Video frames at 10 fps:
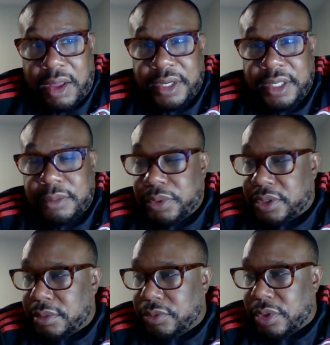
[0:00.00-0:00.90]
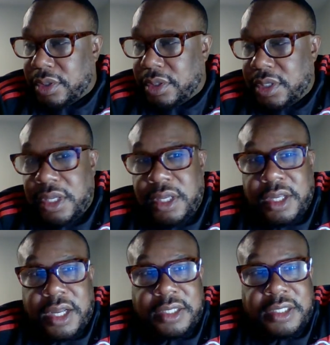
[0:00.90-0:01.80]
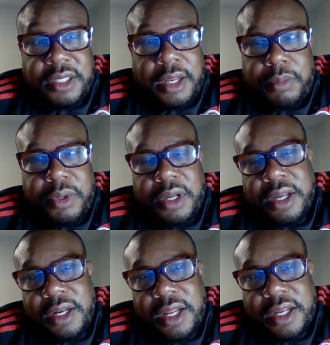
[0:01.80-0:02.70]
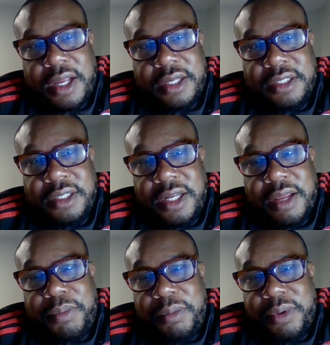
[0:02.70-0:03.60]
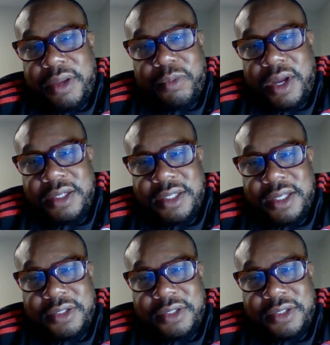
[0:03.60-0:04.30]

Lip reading: I need to put some more content there, but I got a lot of content there that people didn't watch yet.